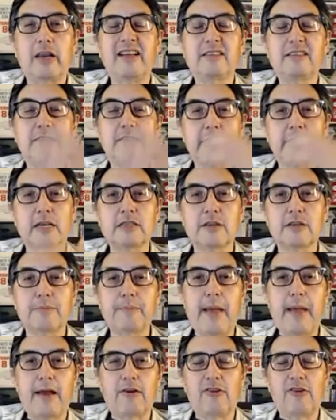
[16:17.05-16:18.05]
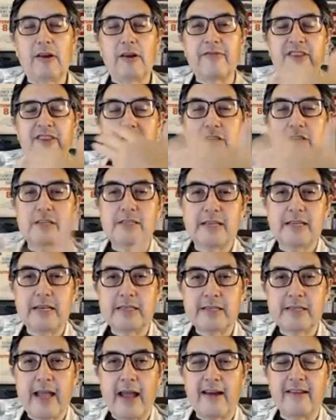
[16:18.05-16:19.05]
It doesn't matter if there's a C
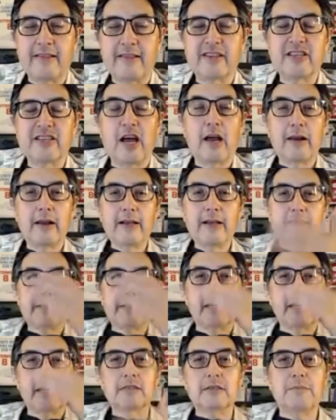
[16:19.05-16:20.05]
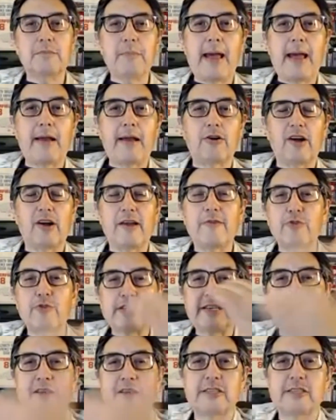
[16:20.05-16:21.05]
stand in the shot. It doesn't matter if we
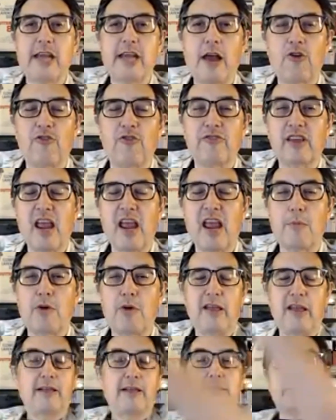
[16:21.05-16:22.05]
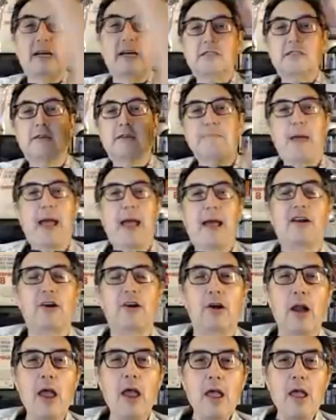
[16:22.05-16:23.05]
see the shadow of the camera. It doesn't
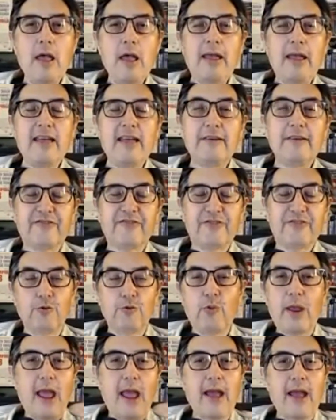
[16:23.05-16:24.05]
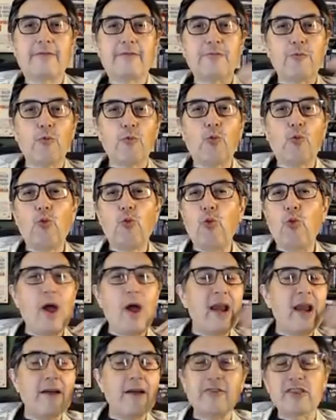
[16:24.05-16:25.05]
matter if we have
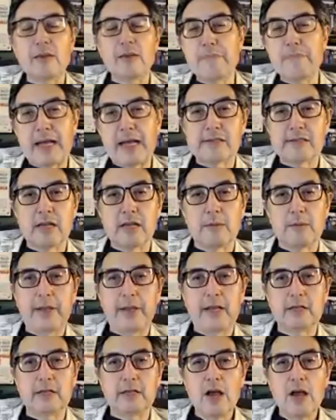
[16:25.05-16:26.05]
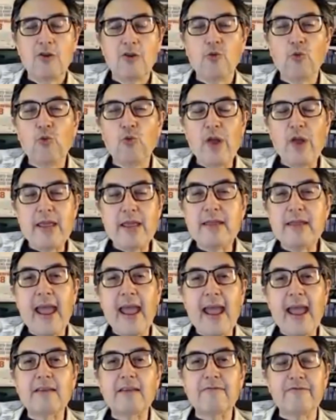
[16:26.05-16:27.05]
whatever the mess up is, we
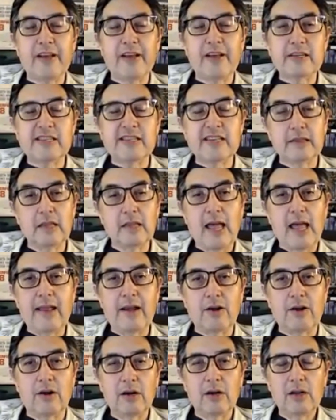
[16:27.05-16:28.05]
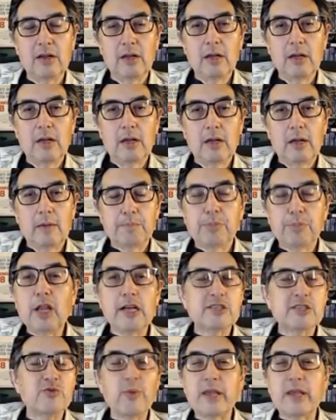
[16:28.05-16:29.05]
can fix it later.
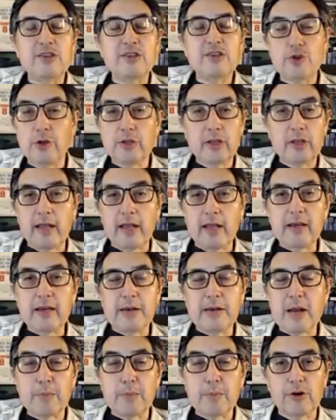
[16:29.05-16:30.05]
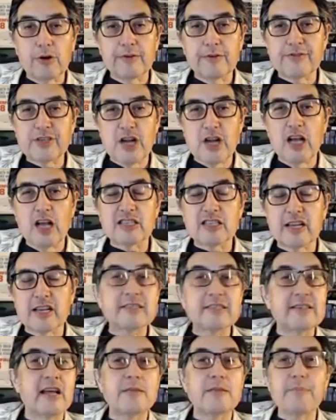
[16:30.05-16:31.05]
Plus, we can do an, any number of shots because
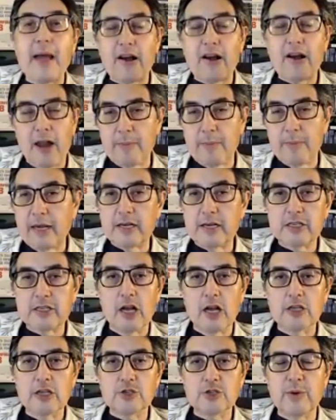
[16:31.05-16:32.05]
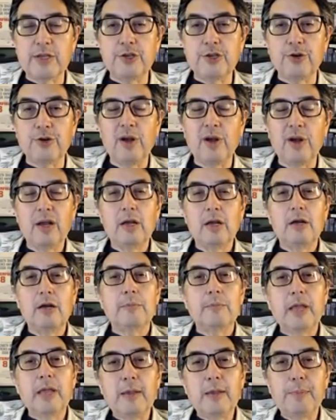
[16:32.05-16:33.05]
it doesn't matter how many shots we do.
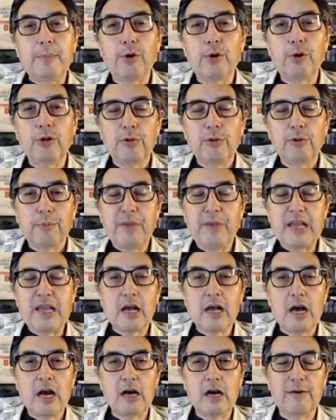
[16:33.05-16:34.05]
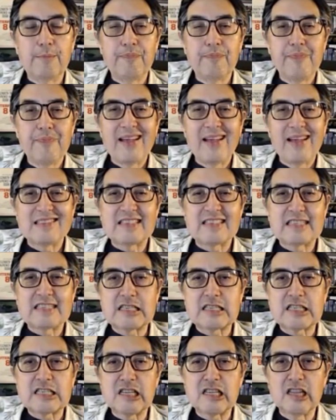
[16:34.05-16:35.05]
People become
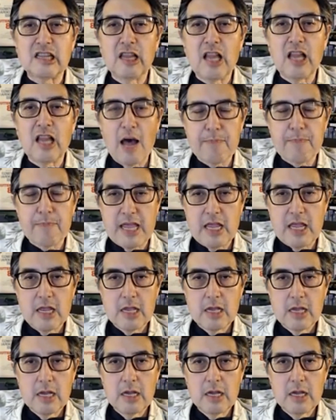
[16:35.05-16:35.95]
sloppy.